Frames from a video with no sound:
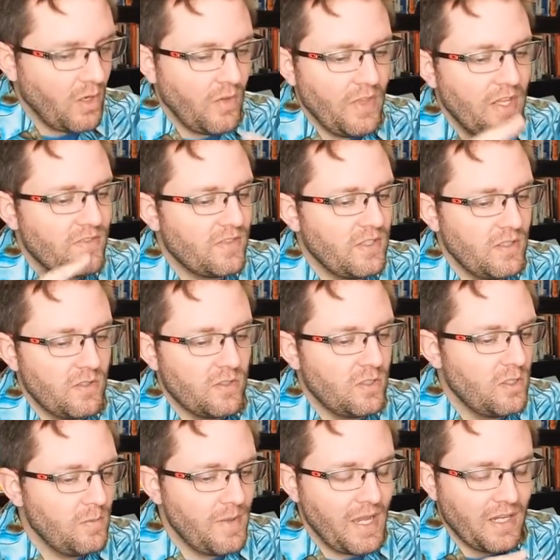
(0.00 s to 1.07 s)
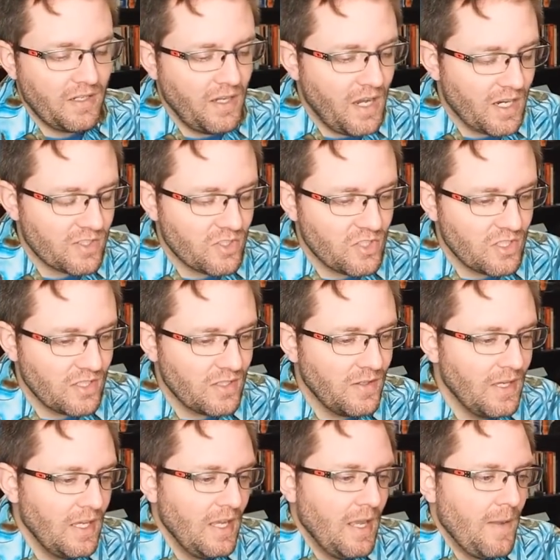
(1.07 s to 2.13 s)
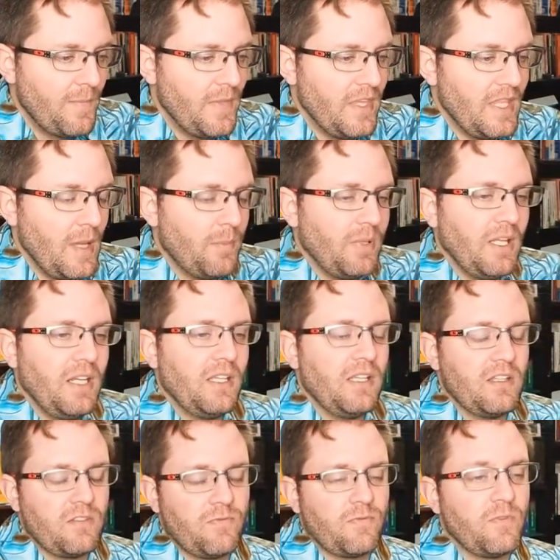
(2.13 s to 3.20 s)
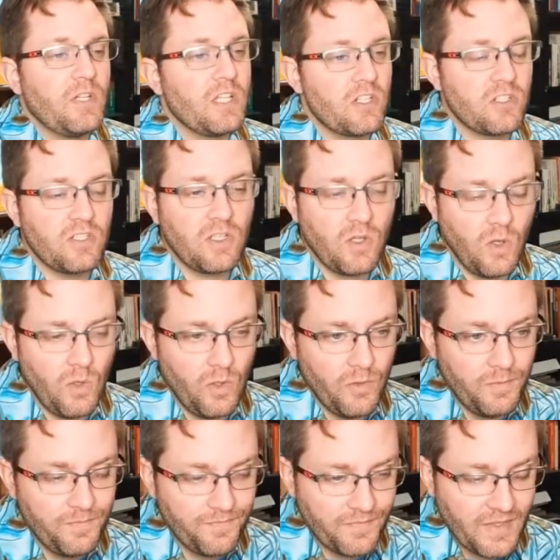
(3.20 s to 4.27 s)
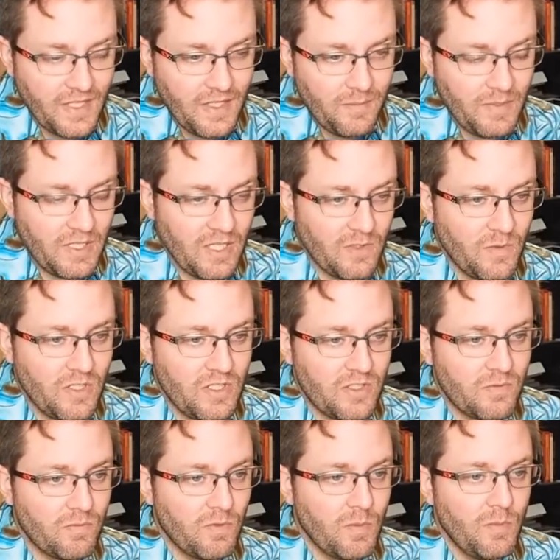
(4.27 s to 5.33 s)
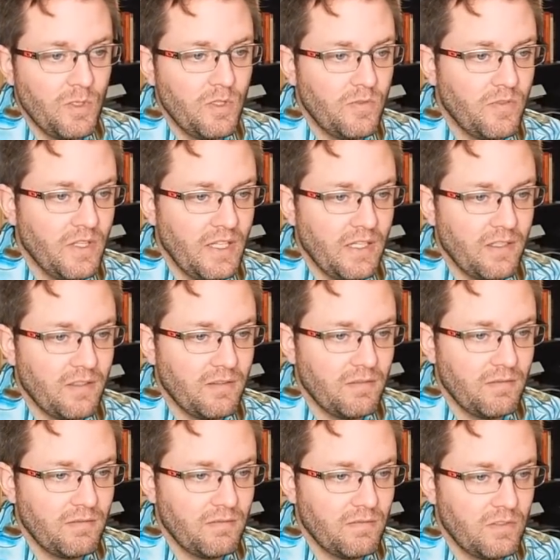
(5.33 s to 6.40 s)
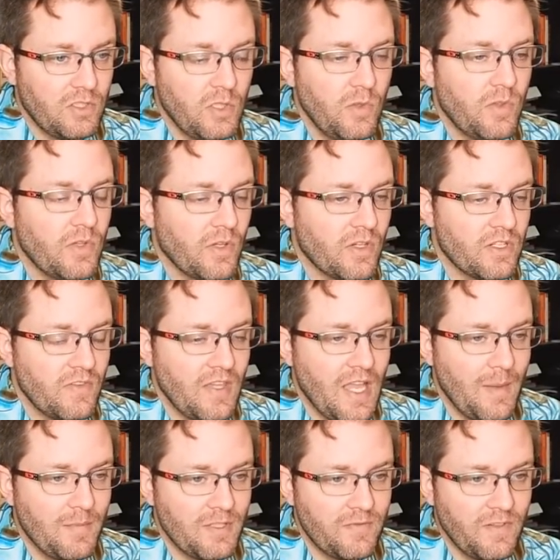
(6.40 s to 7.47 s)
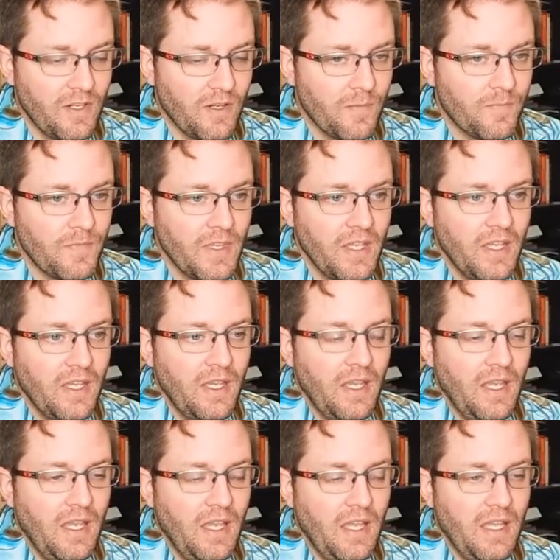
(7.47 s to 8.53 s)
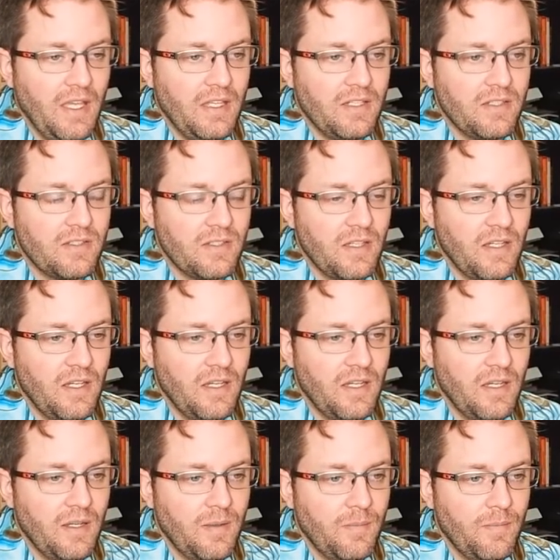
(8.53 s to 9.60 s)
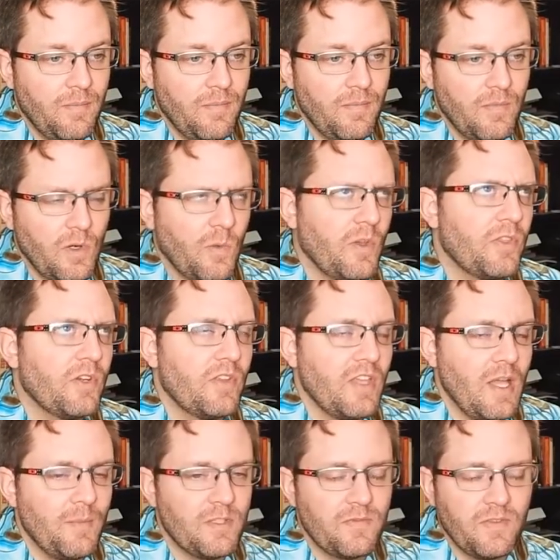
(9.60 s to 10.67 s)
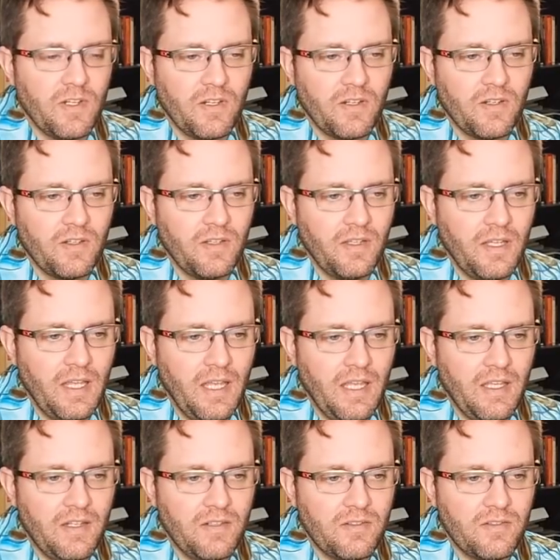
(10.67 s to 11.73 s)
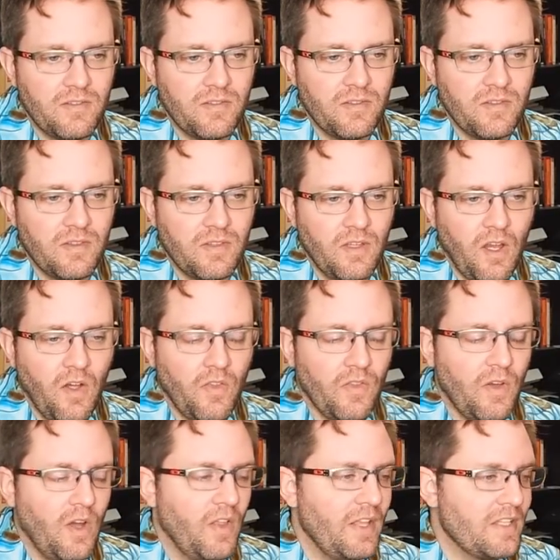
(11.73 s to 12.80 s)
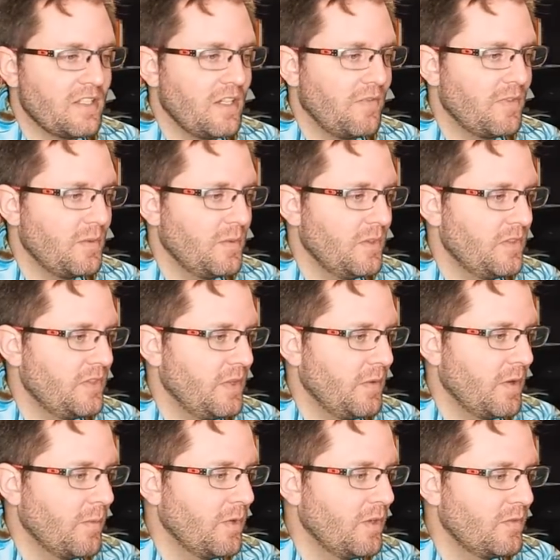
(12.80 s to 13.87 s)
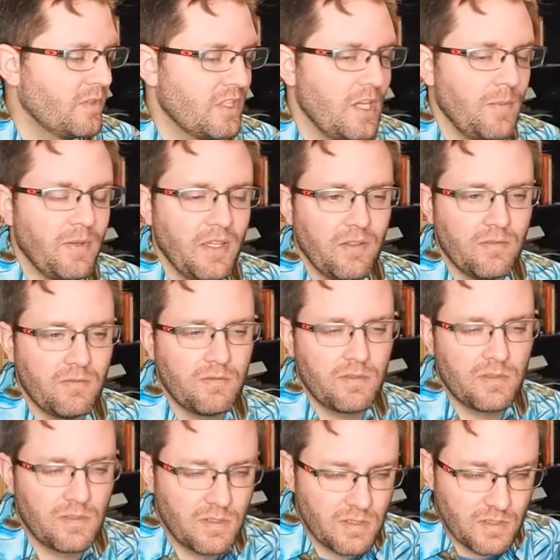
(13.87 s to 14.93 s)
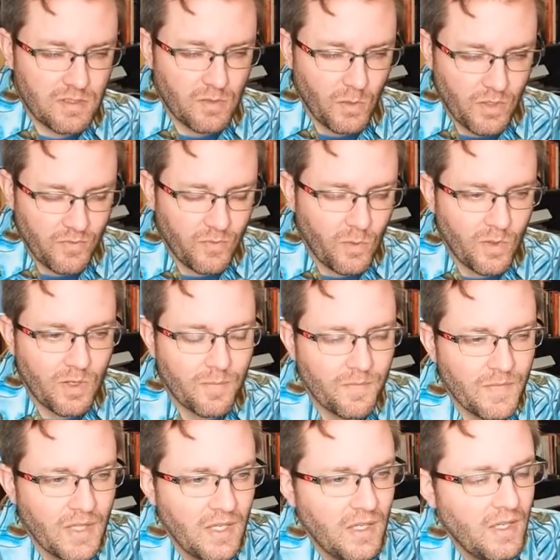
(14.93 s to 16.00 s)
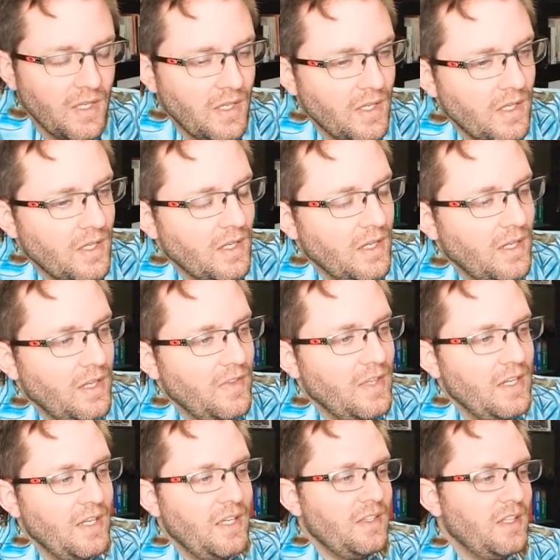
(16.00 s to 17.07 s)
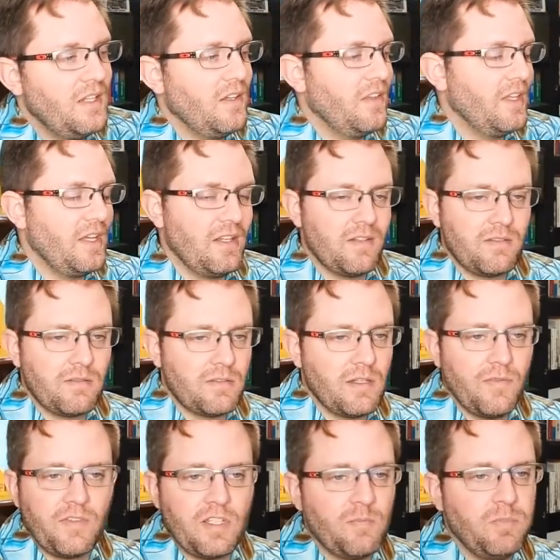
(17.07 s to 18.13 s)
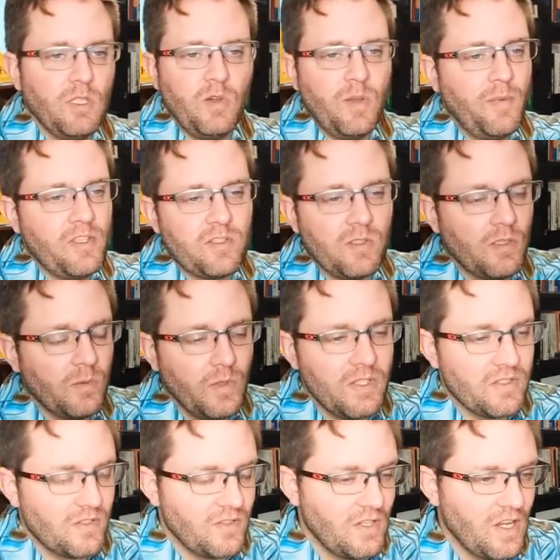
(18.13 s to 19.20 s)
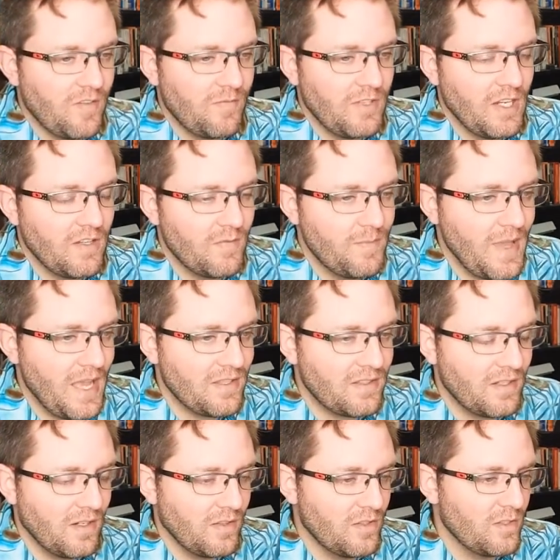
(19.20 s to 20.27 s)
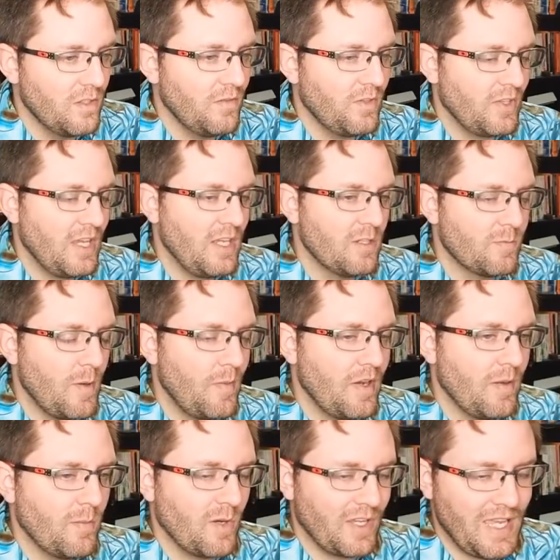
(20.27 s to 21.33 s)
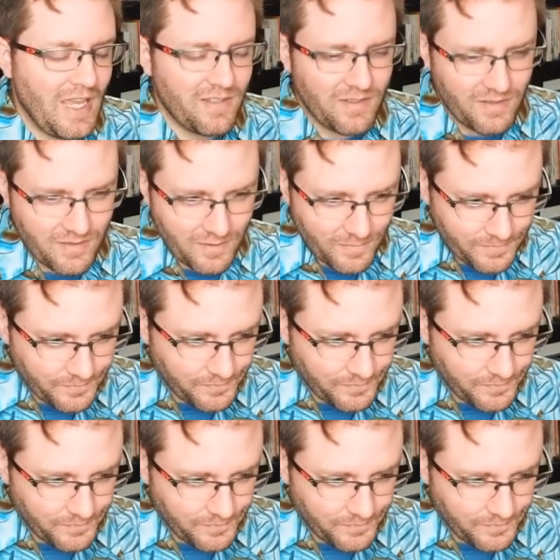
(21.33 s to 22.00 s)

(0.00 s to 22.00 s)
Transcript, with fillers: all that CO2 back into oxygen, then that planet gets freakishly cold because we just removed like two thirds of the atmosphere and um, or one third of the atmosphere and all all that stuff that was that we removed was keeping it sort of warm. Uh, and then and then all that stuff gets blown away by the solar winds because there's not, not, enough mass there and there's no volcanoes pumping out more gases.